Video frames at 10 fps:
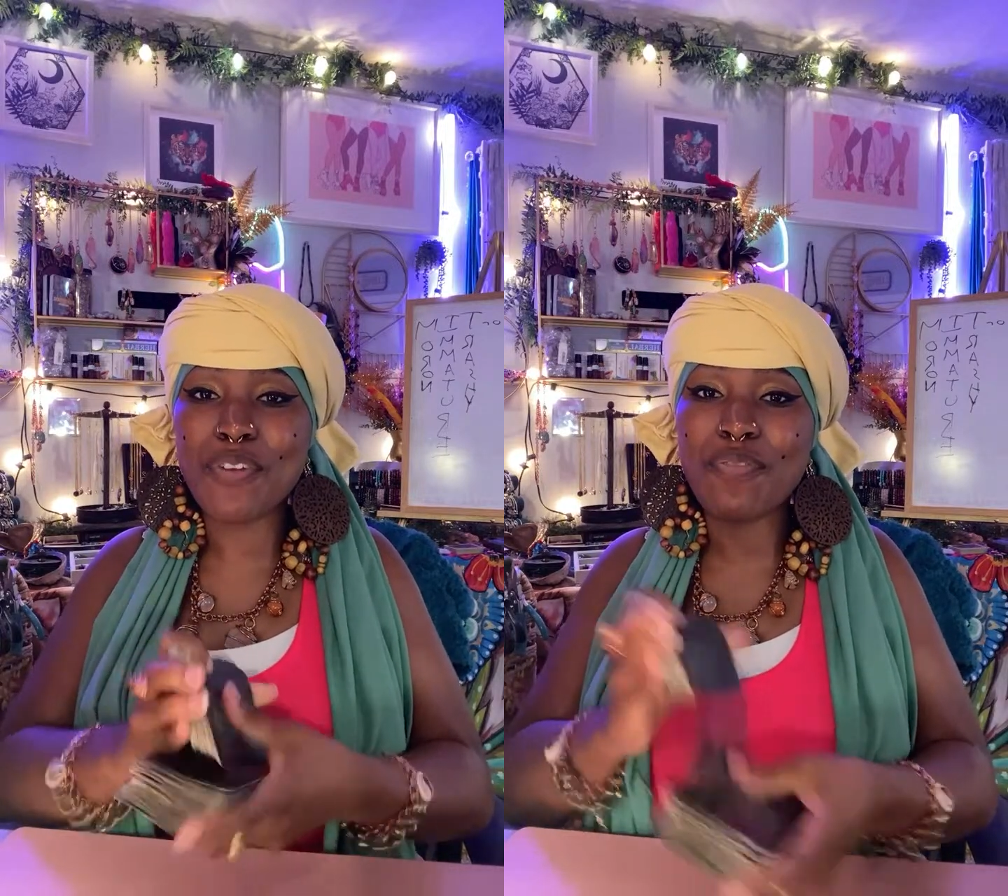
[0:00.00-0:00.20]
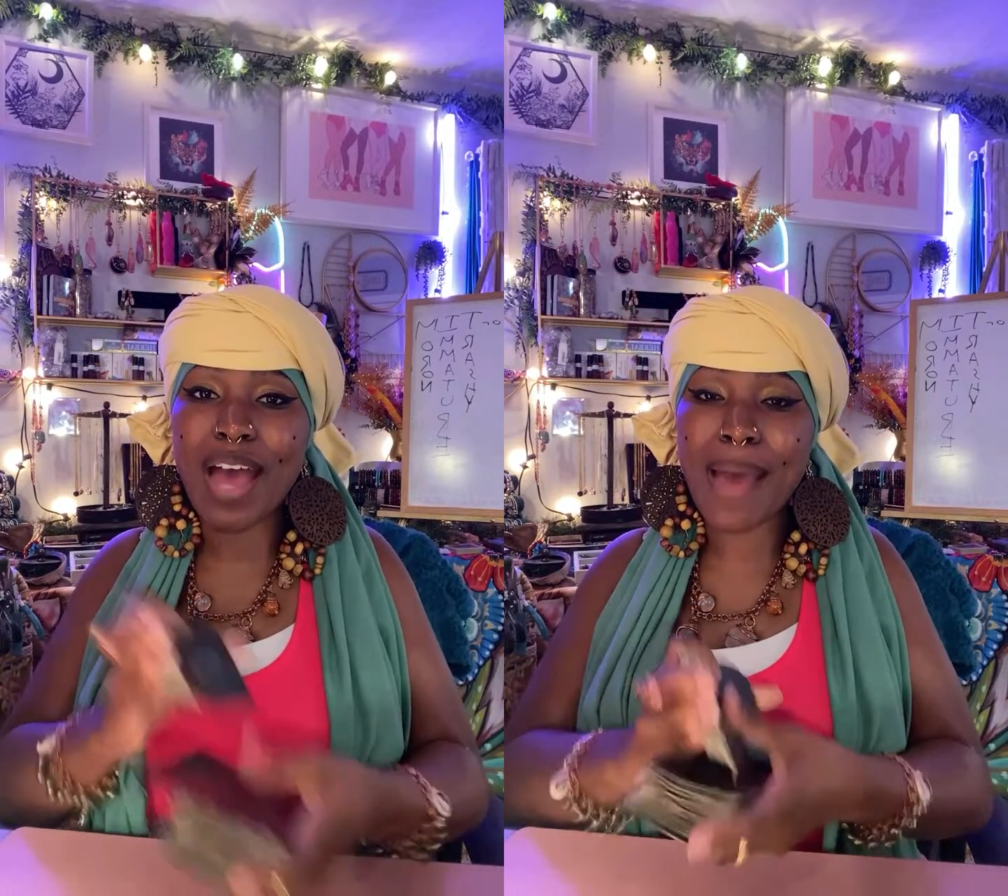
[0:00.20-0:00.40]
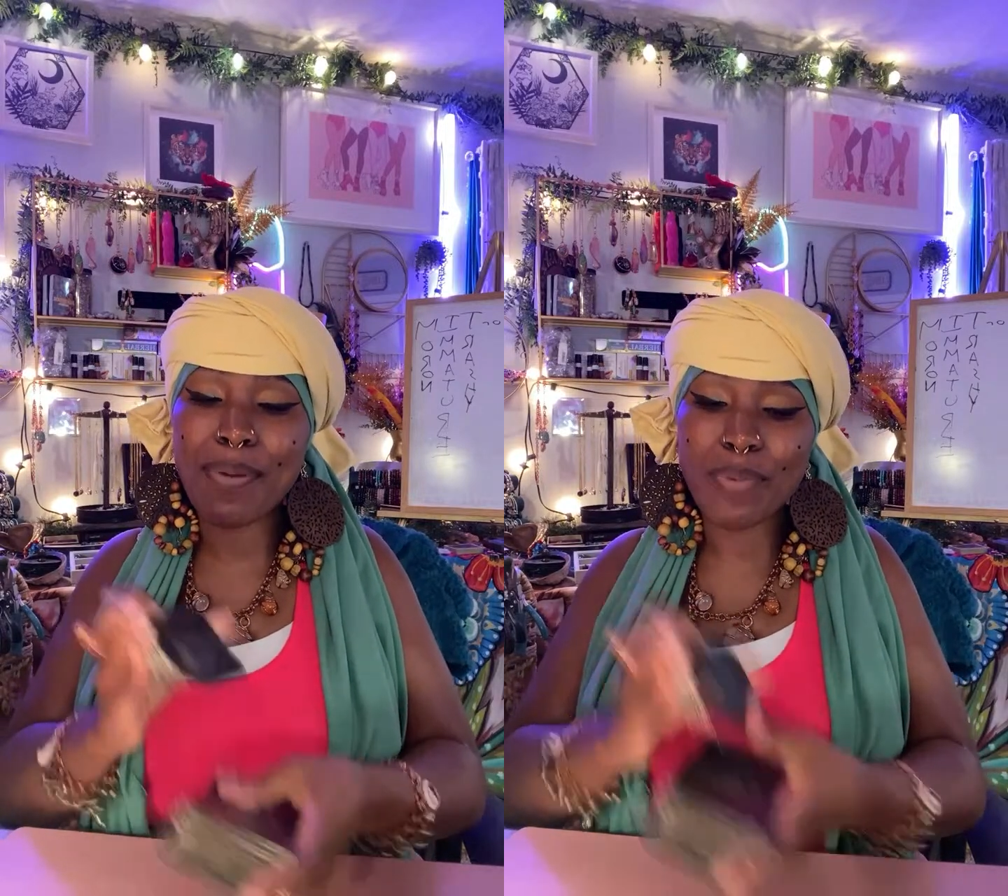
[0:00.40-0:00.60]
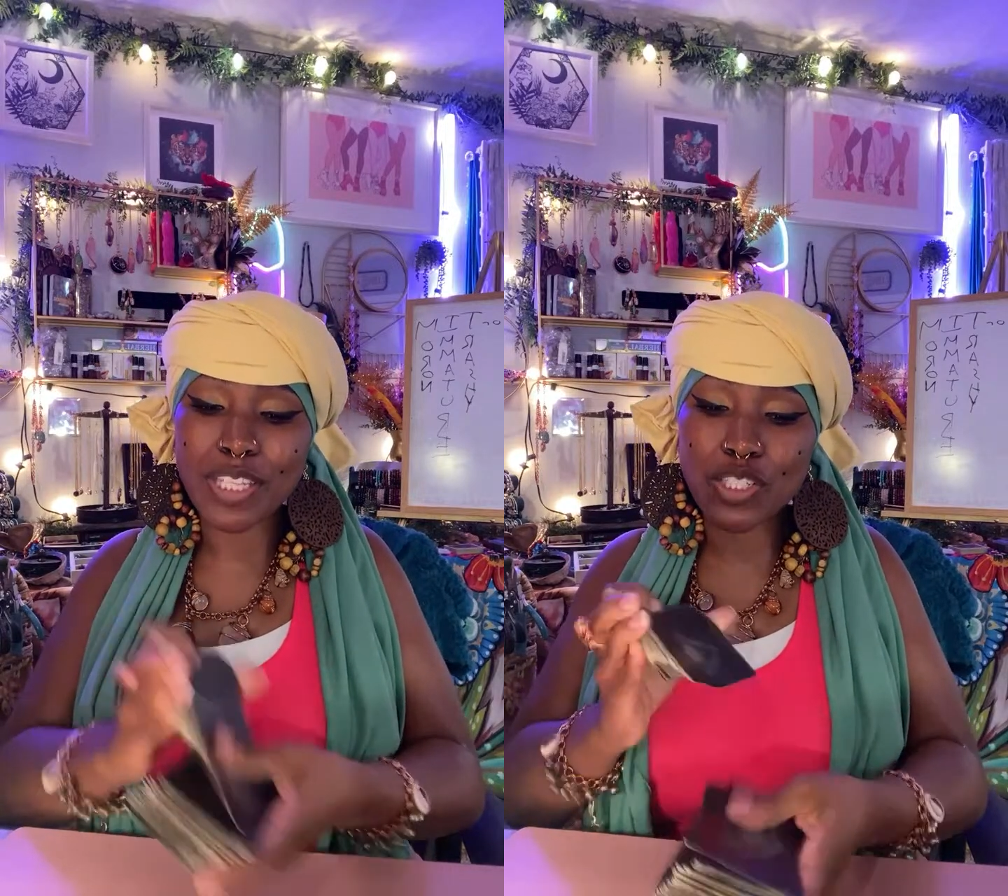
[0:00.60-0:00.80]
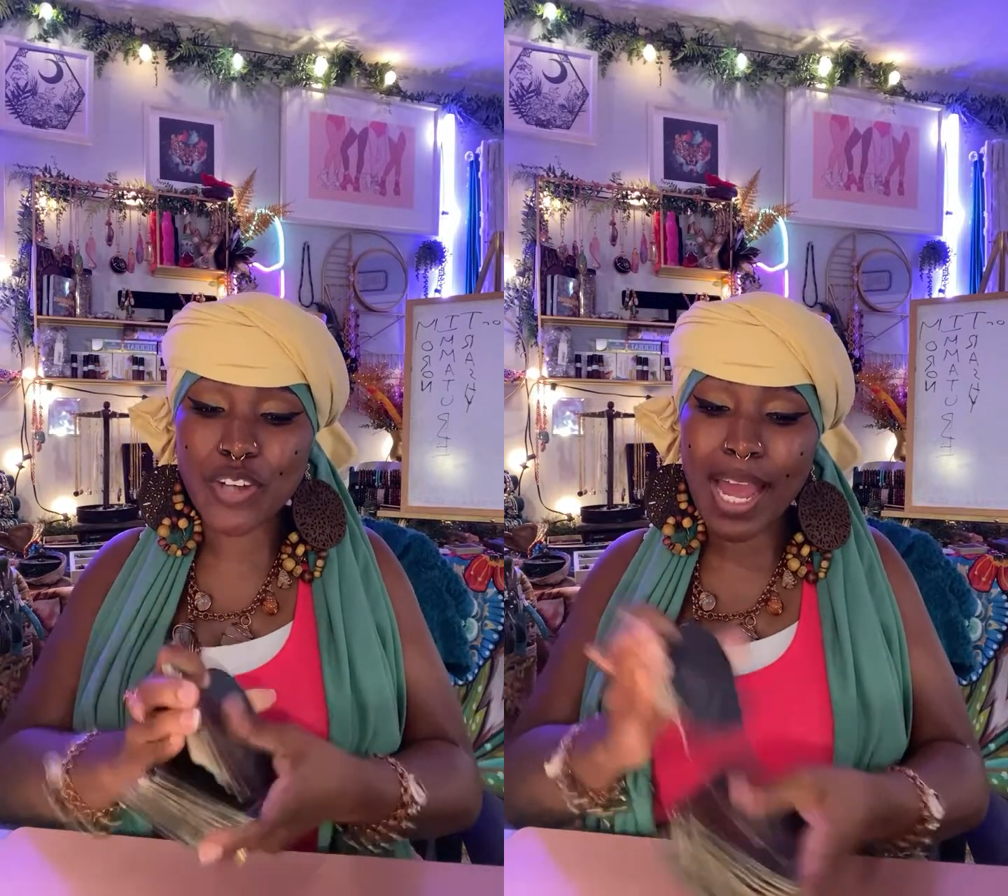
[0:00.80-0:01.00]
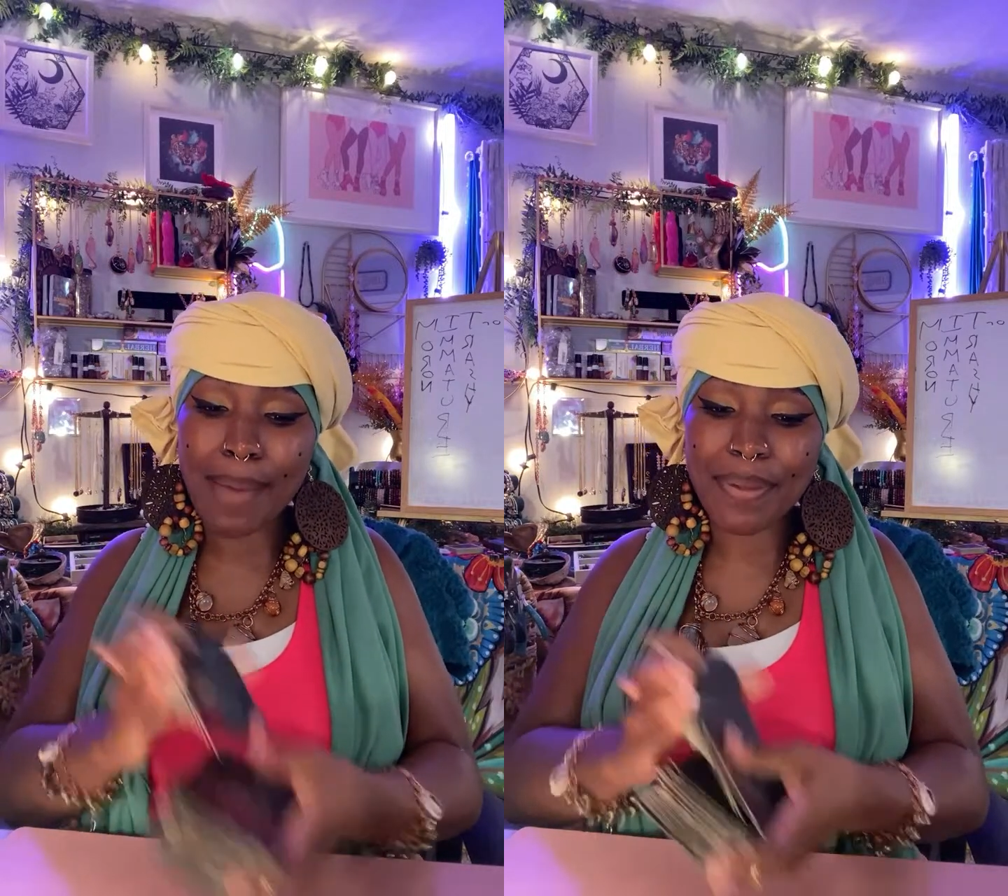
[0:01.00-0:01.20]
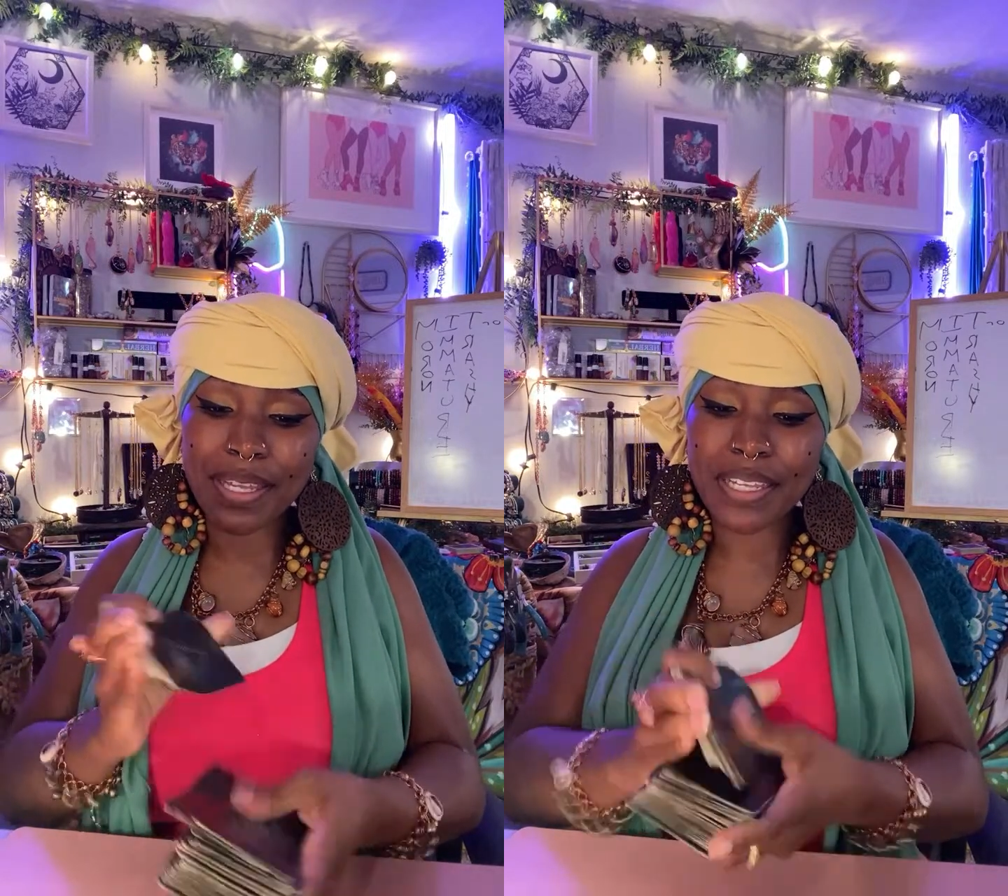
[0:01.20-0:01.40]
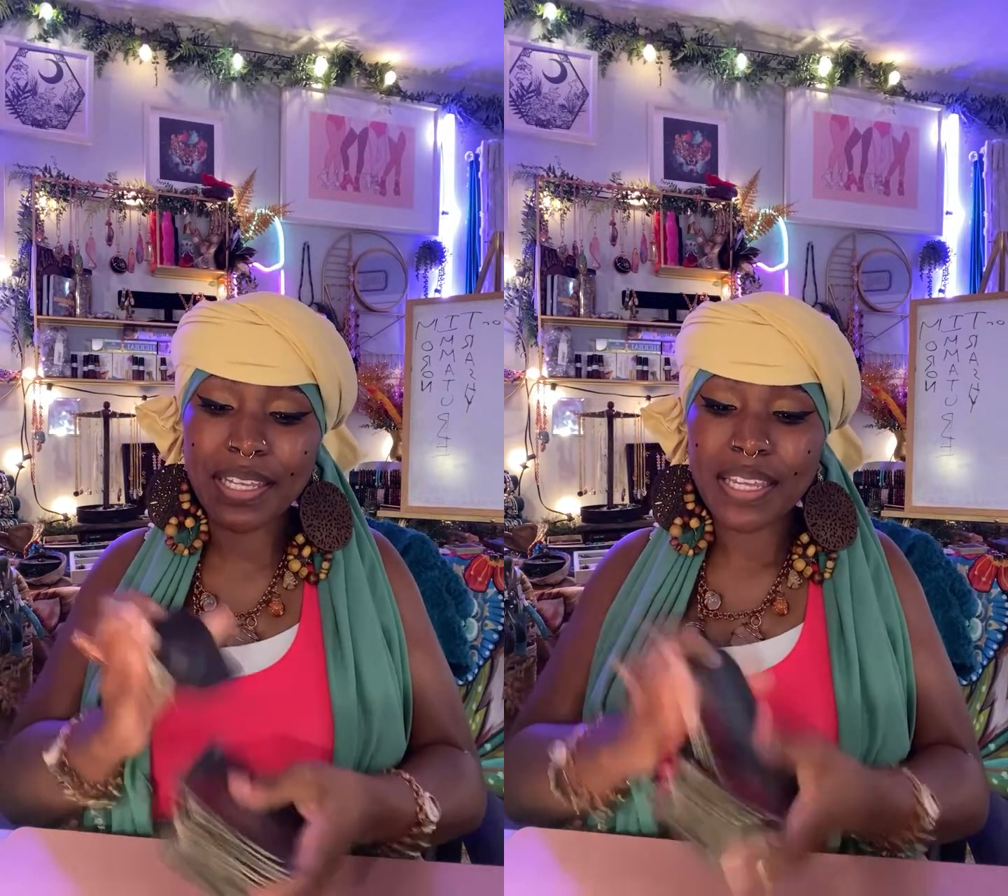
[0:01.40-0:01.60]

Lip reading: you vibing with the tribing.